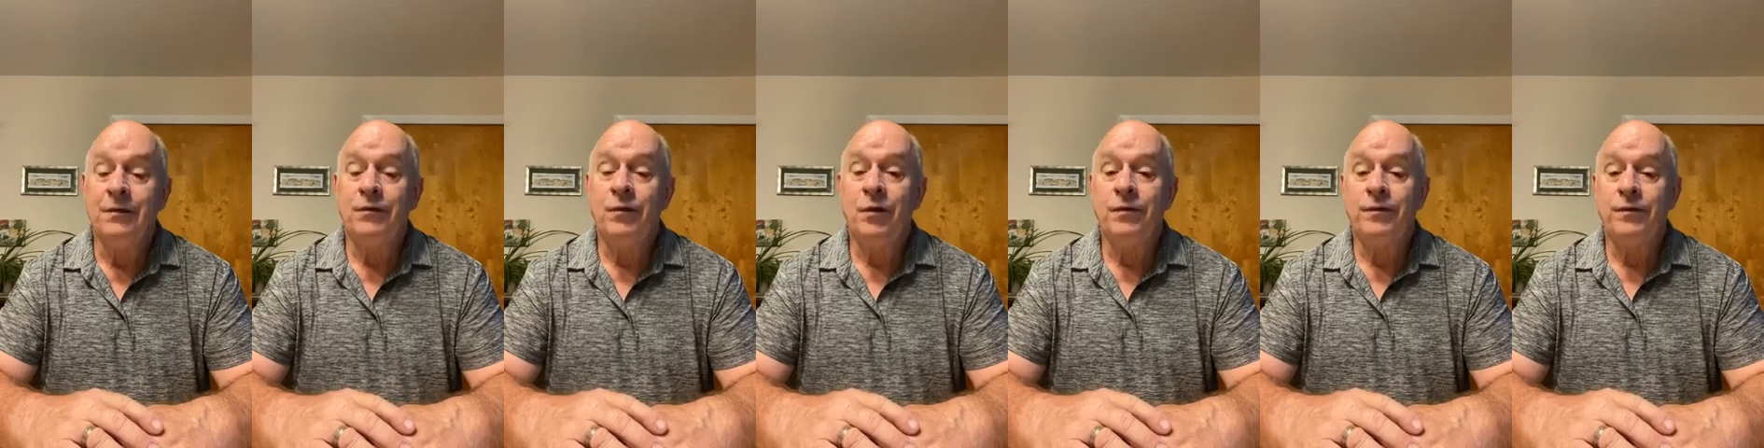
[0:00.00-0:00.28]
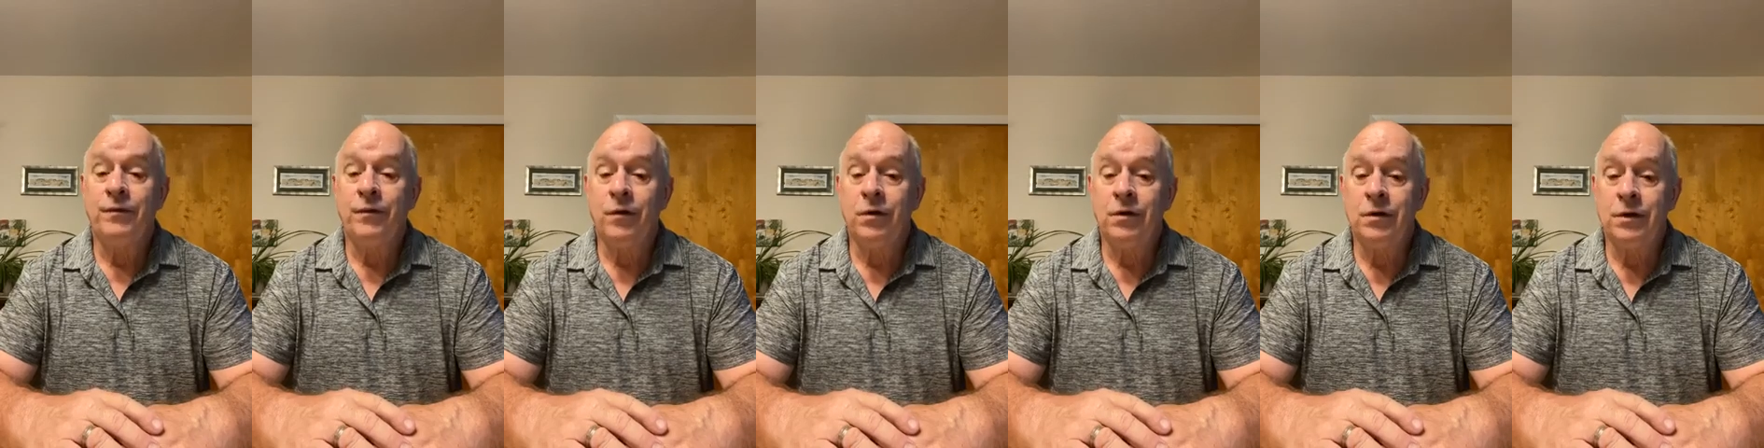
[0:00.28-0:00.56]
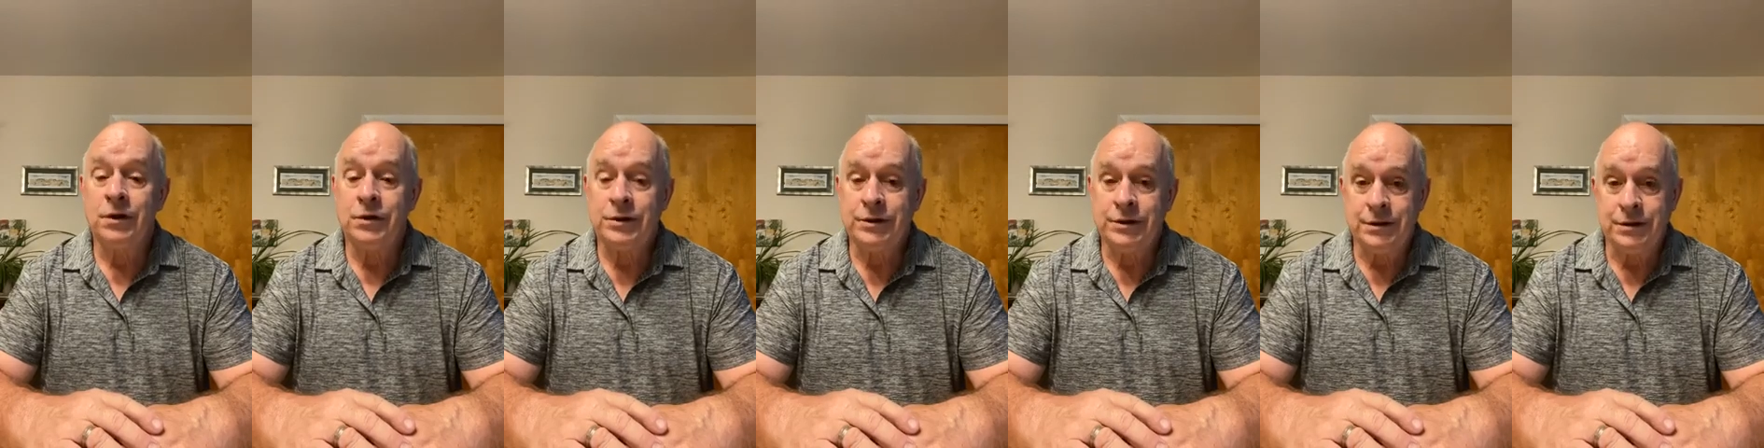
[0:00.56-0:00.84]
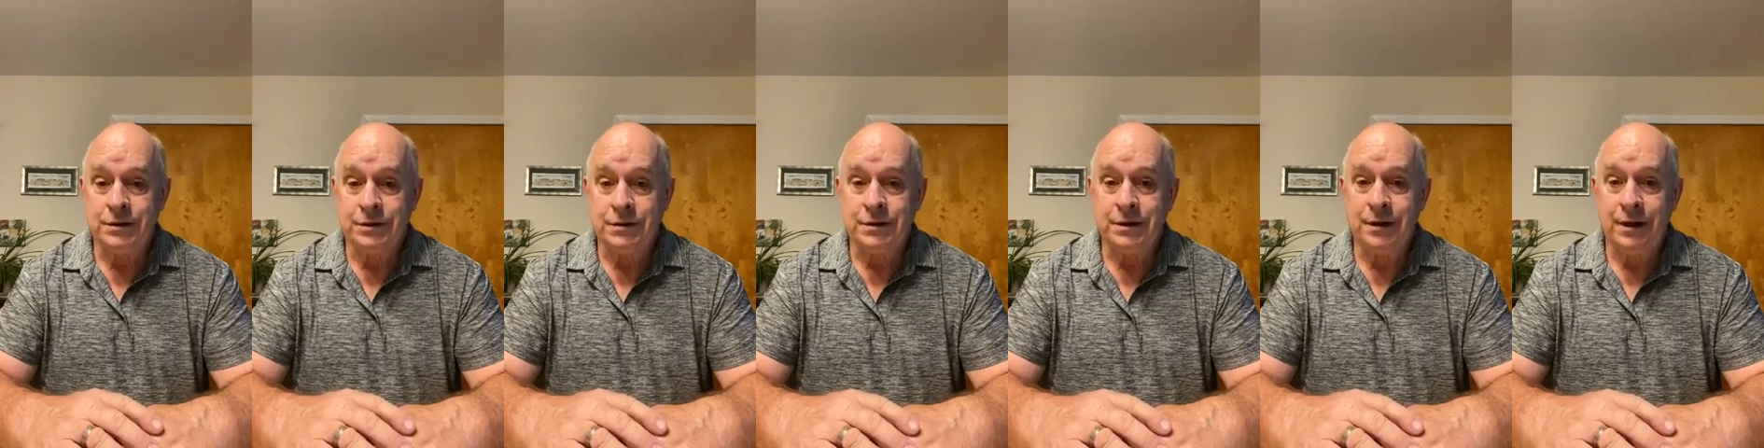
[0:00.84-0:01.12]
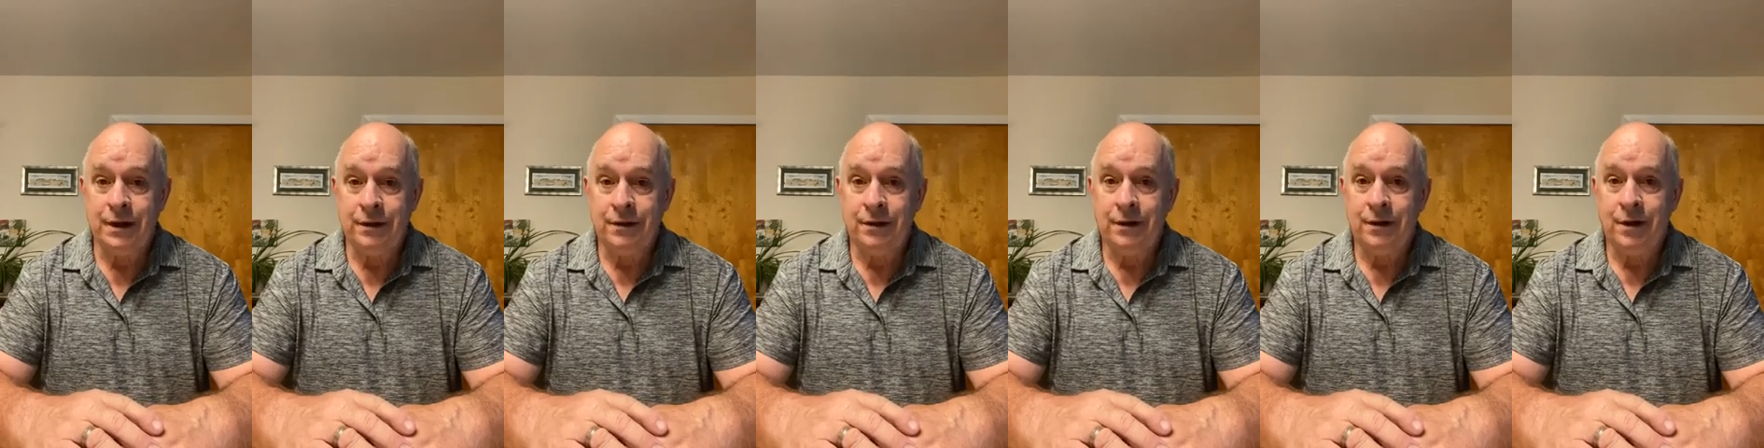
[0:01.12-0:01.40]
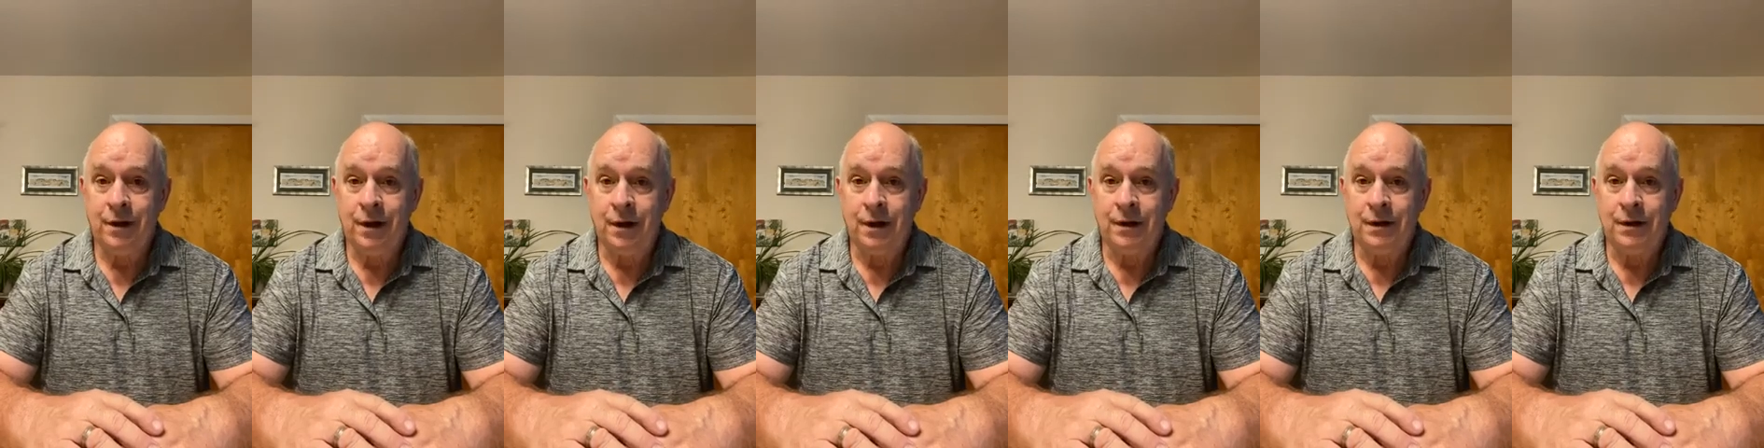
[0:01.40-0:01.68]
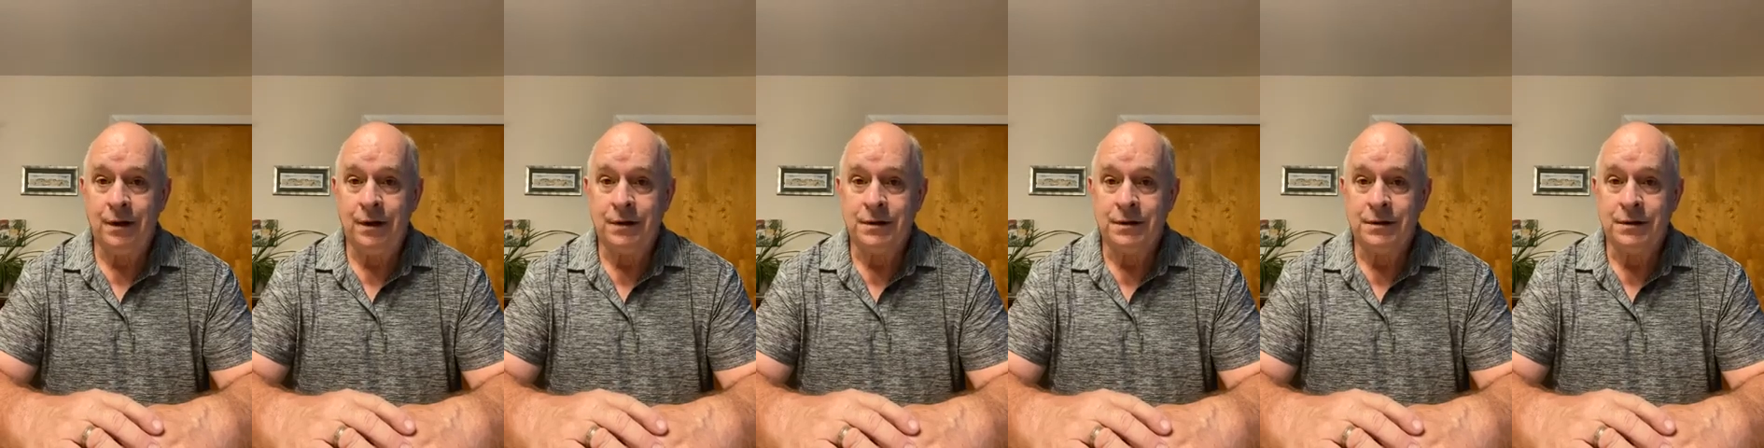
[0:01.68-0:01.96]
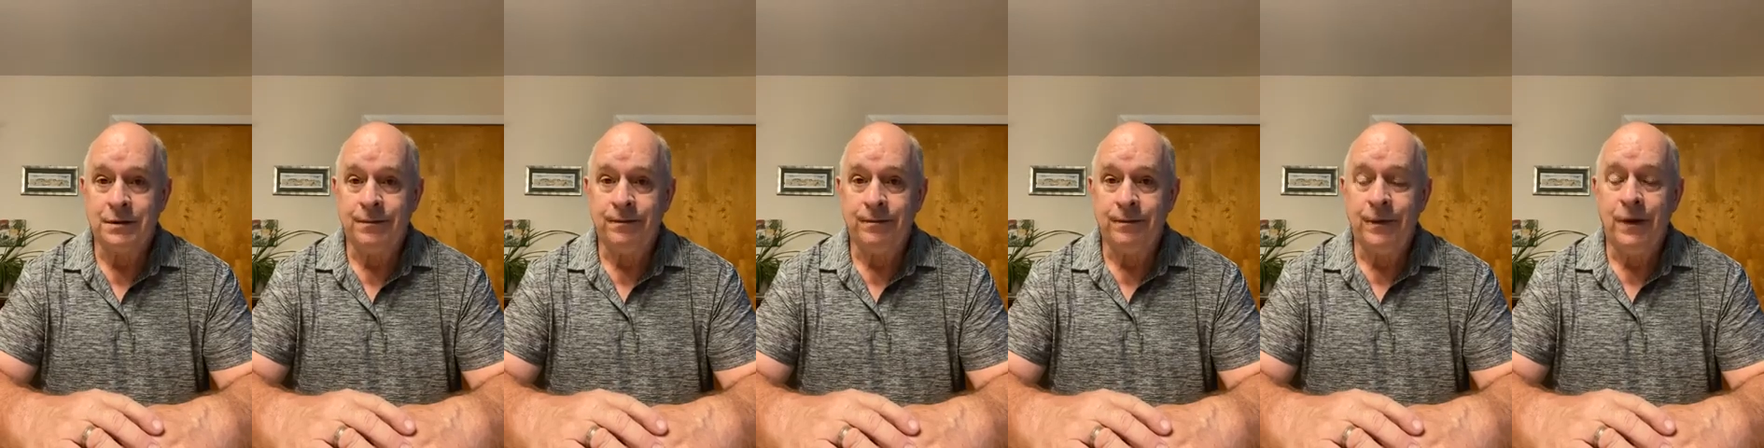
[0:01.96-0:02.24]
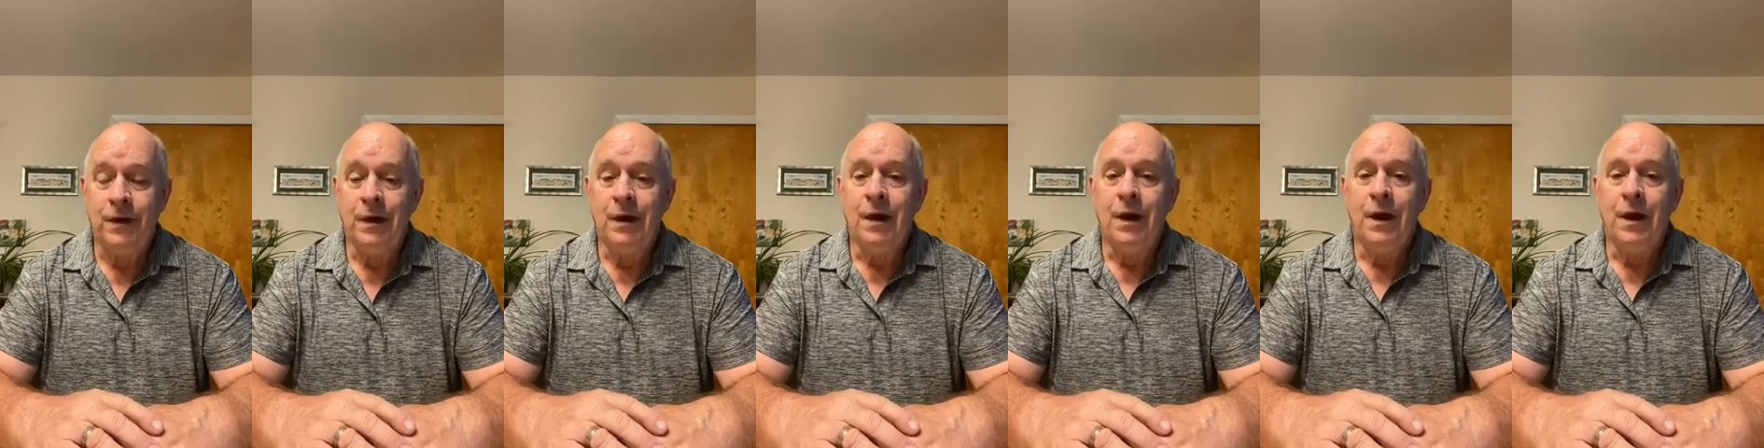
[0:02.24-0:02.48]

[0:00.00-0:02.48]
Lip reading: Evil flourishes in the darkness.